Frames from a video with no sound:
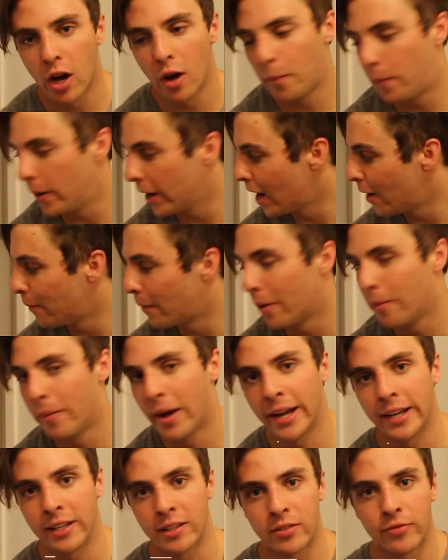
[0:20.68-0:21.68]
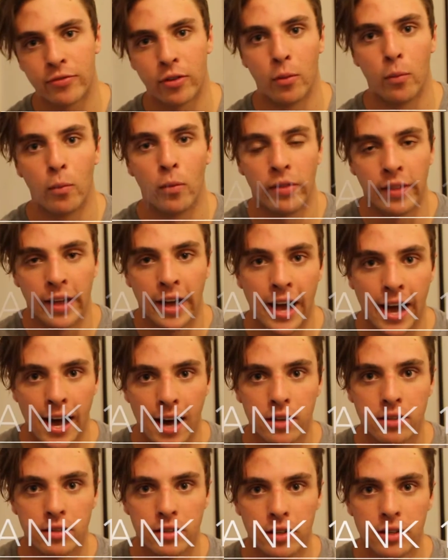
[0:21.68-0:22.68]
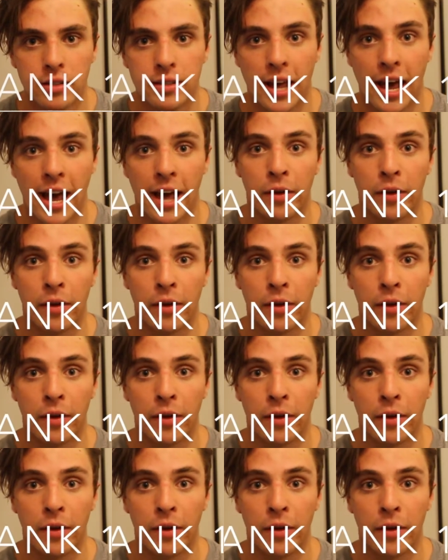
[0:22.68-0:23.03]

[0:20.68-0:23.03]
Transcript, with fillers: go and pick up my mates from their houses